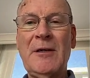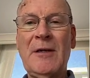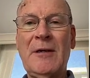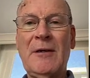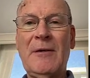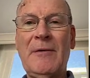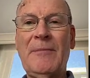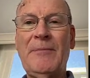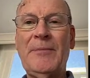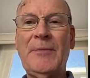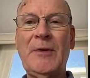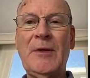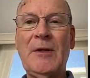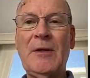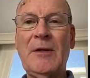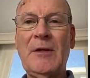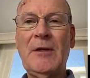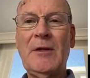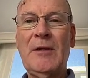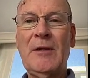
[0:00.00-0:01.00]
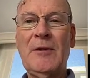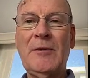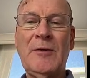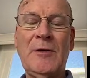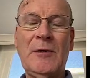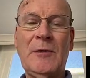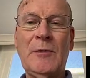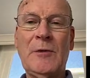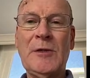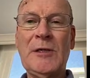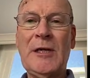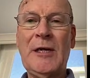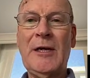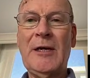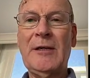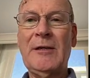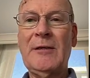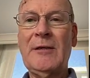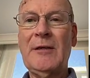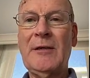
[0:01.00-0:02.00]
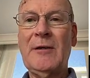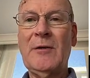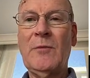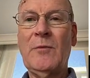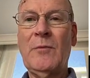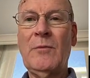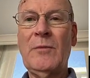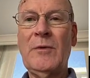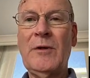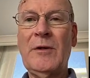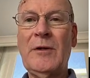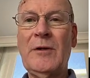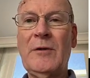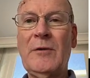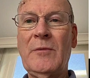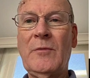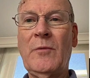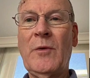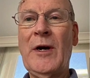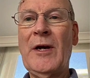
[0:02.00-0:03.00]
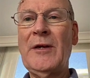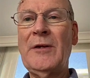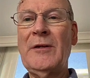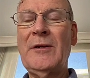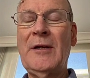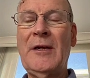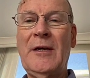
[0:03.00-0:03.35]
that looks like 1